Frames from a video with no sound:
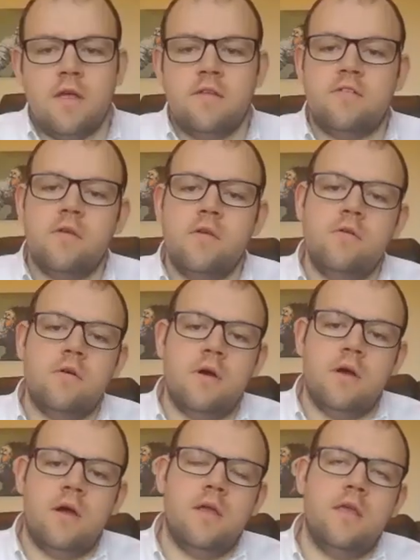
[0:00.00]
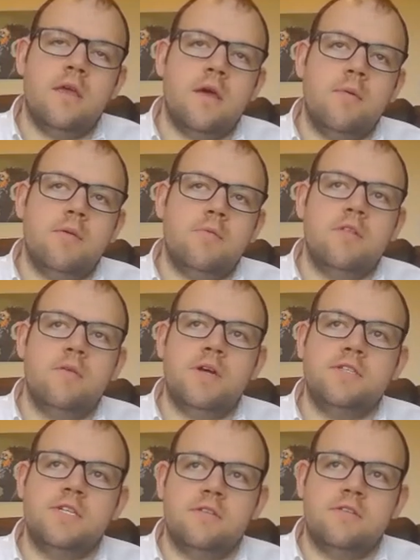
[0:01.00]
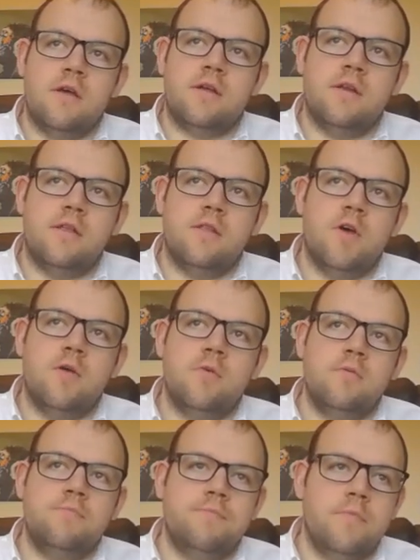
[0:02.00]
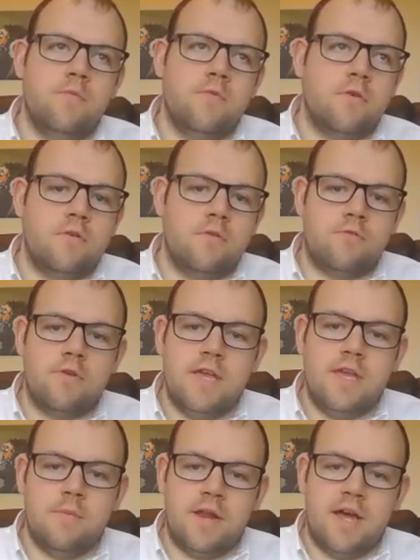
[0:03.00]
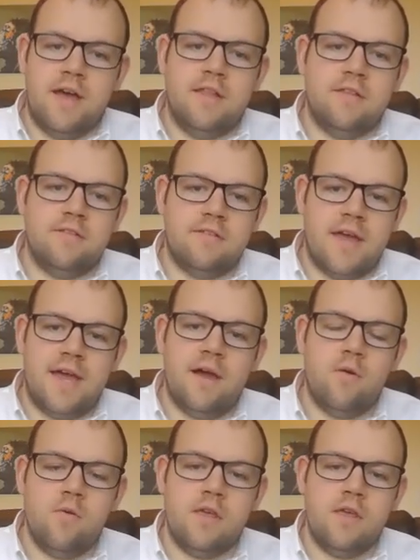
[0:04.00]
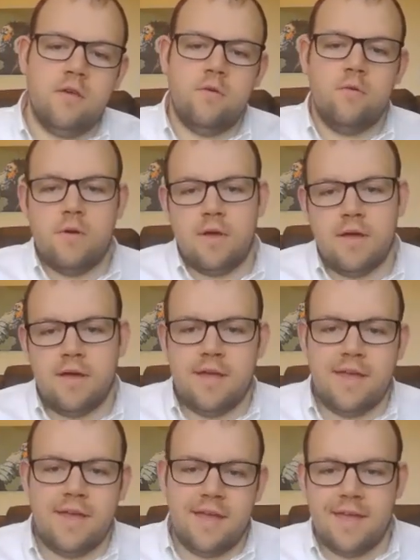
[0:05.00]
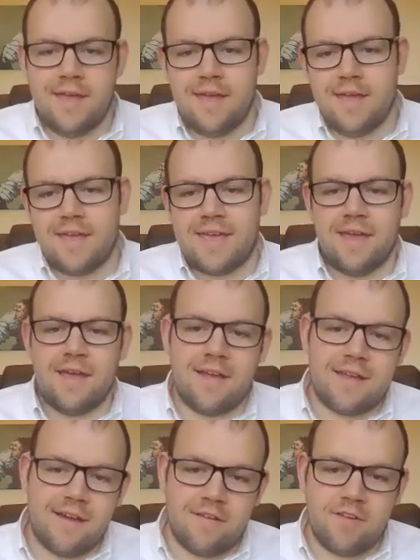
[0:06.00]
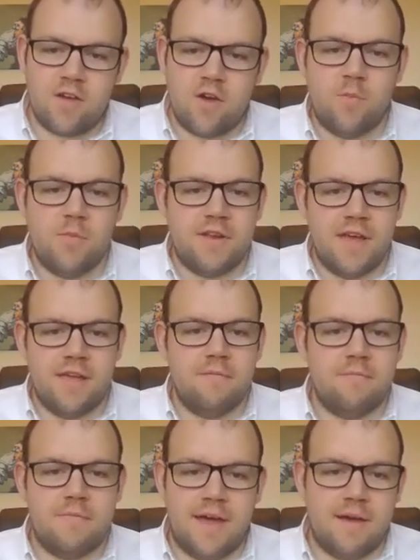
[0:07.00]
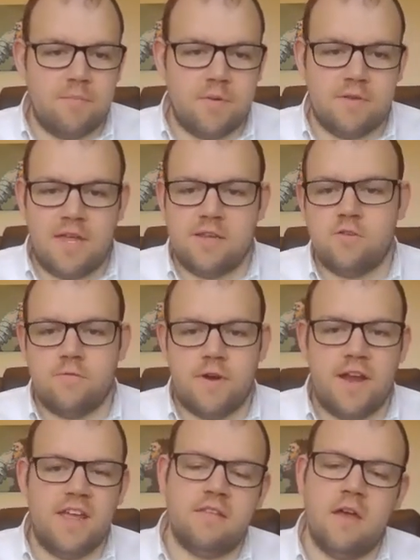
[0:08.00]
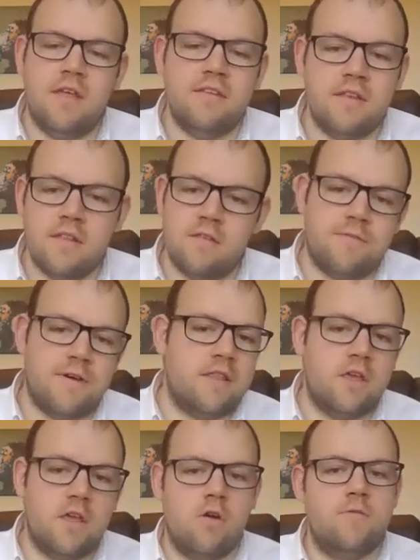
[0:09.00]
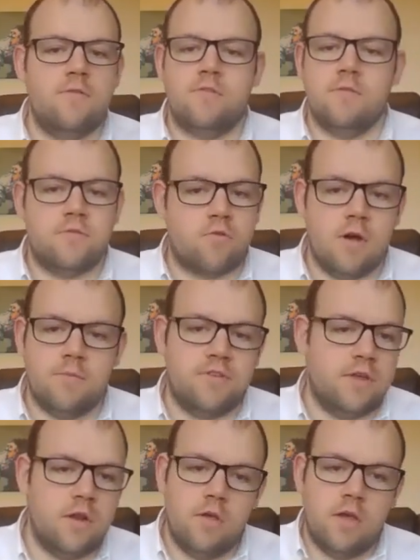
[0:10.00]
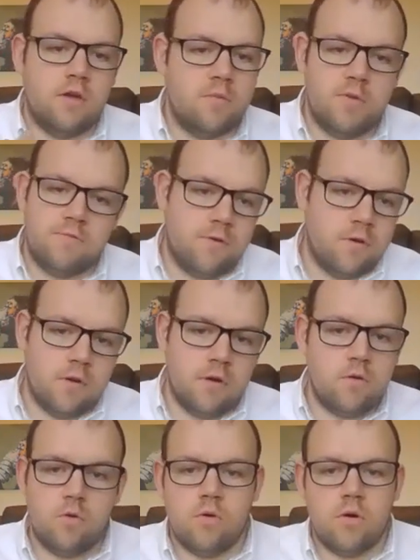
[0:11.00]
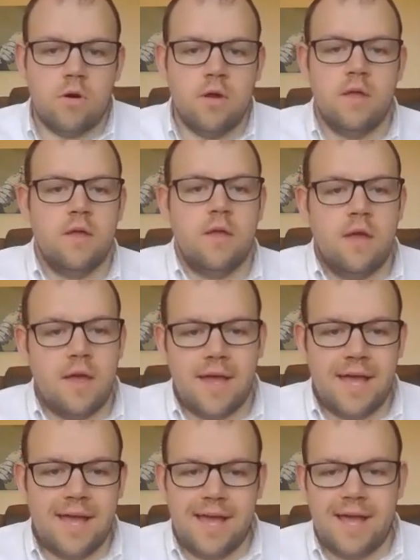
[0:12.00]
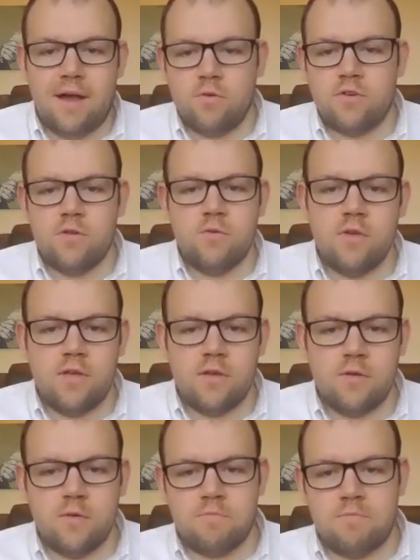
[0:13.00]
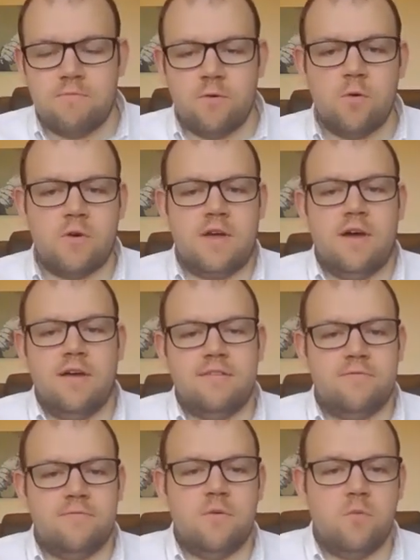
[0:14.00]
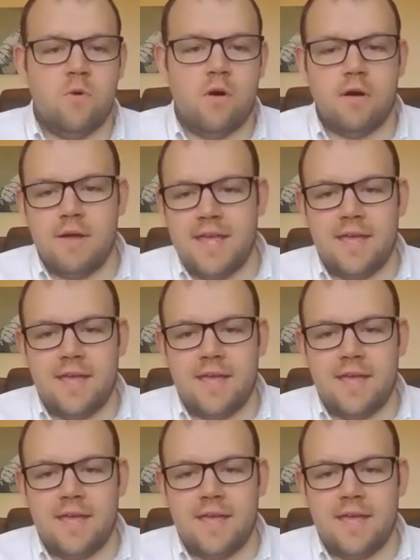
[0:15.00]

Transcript: So you're coming up to the budget cycle at the moment, and we've got the 3-year plans. How do you kind of accommodate that potential? Is it the fact that you're oversubscribed, so you know you're going to be full, or how do you forecast for what